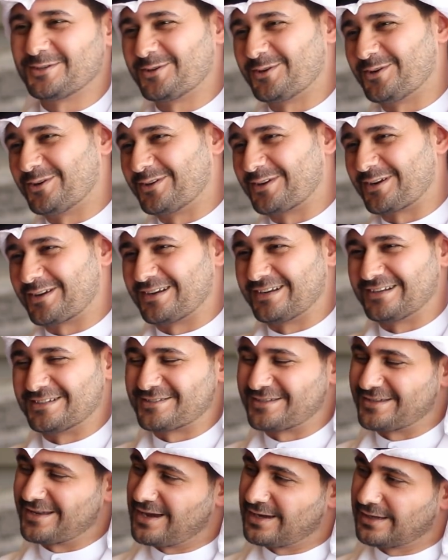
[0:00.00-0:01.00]
or
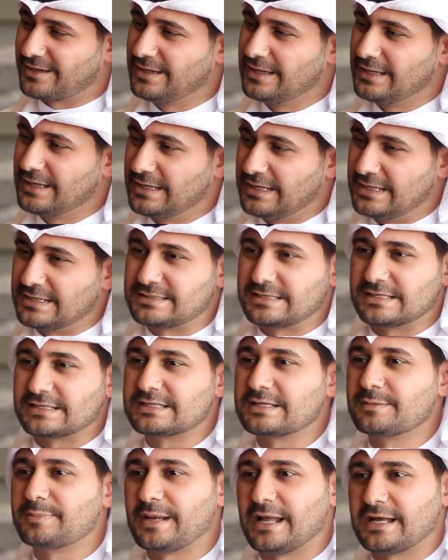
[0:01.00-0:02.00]
Ernst & Young.
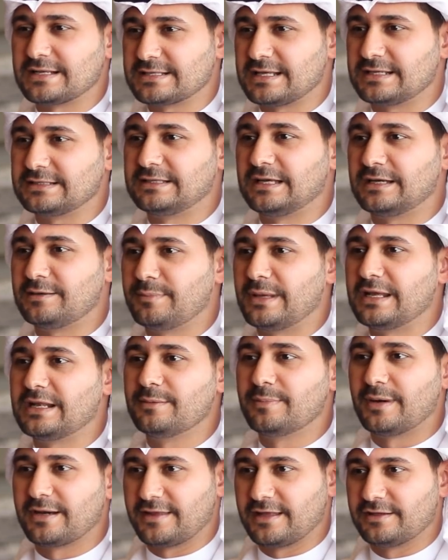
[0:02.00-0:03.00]
It's the plans that are done
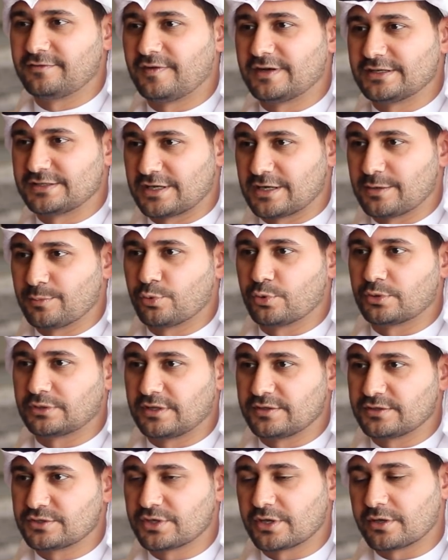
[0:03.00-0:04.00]
mainly by the advisory
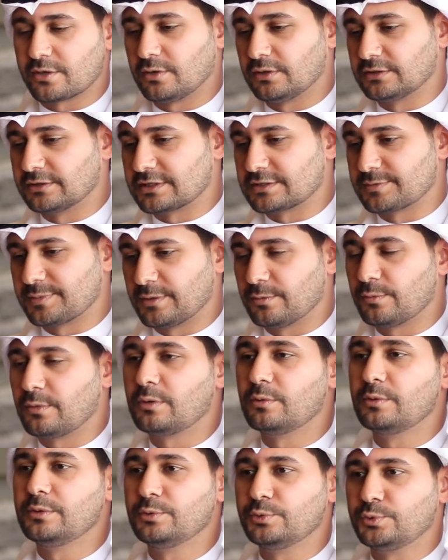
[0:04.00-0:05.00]
board and the shareholders. But
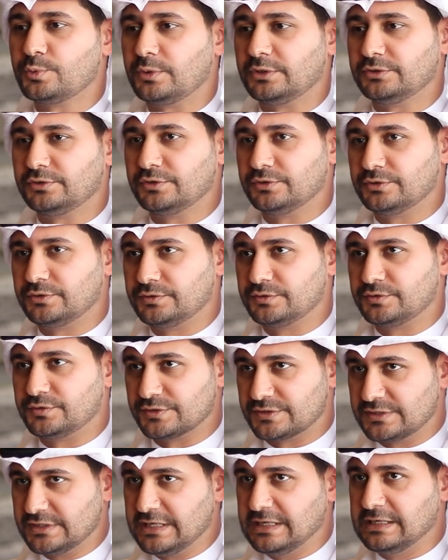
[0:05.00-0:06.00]
what we would want
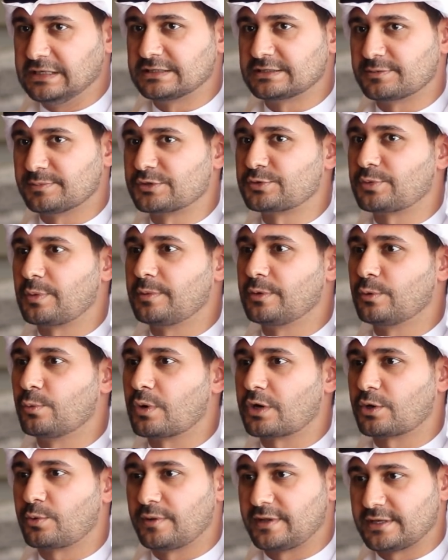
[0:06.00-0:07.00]
to see is much probably
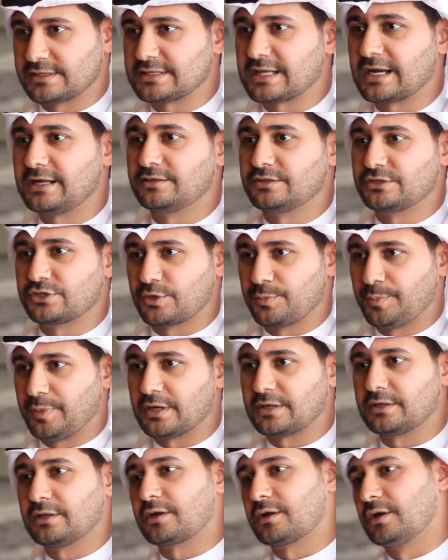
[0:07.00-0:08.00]
work with a strategic
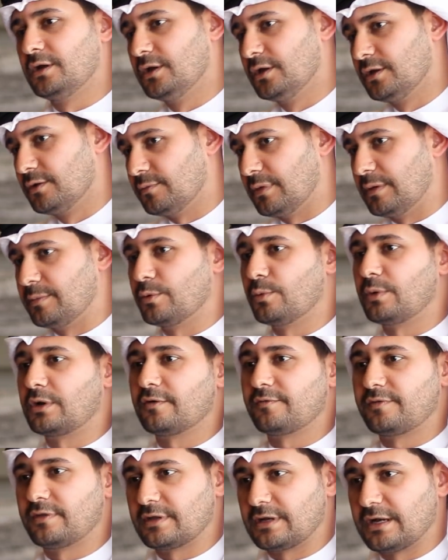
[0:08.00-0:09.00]
partner, maybe
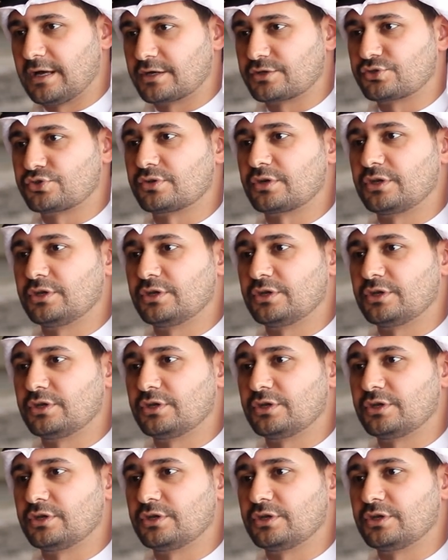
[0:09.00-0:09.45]
one of the large